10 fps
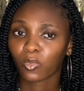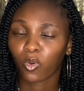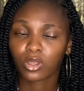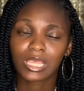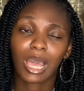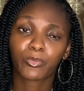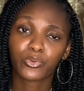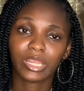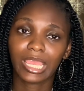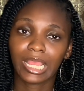what
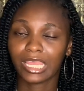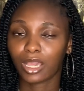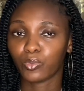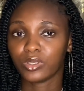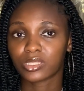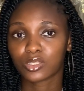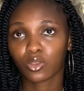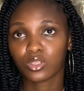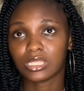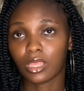happened earlier with
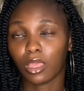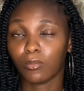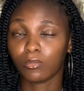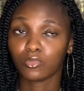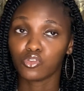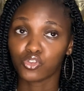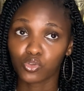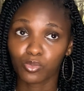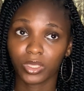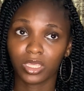
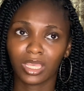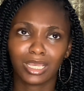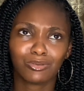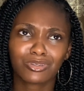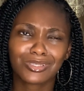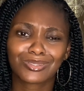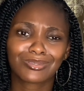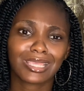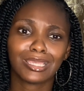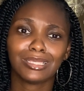Zubby, and
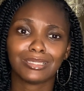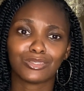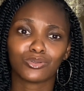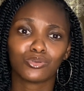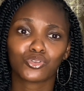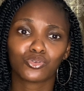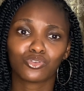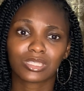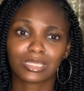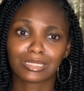just saying his own 2
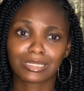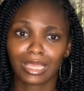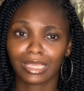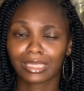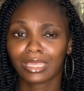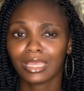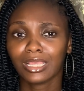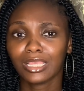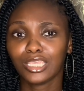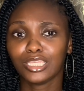cents, like
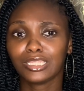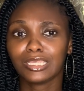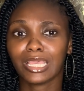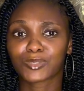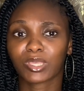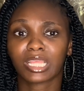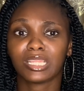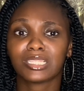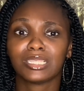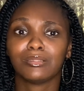he didn't expect
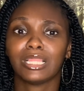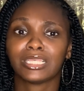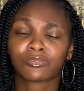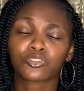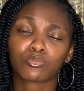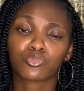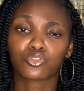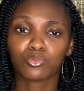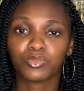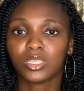anything less from
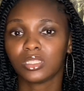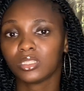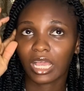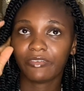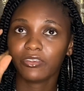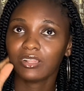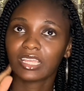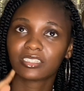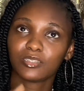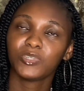Zubby. I feel
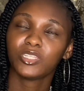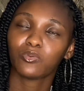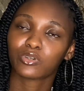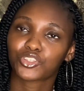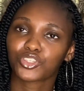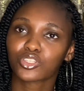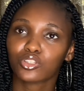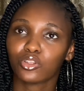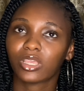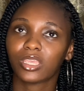like Timini was just
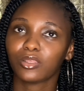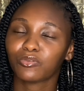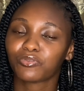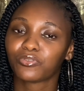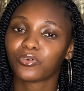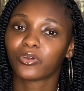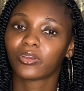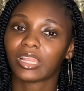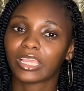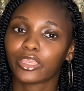looking
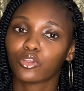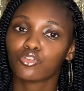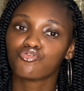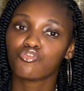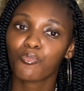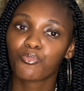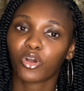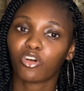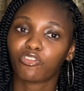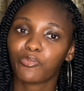for like a group
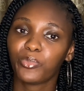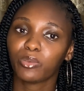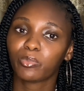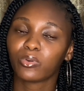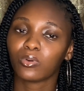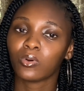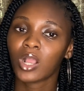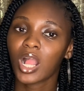of people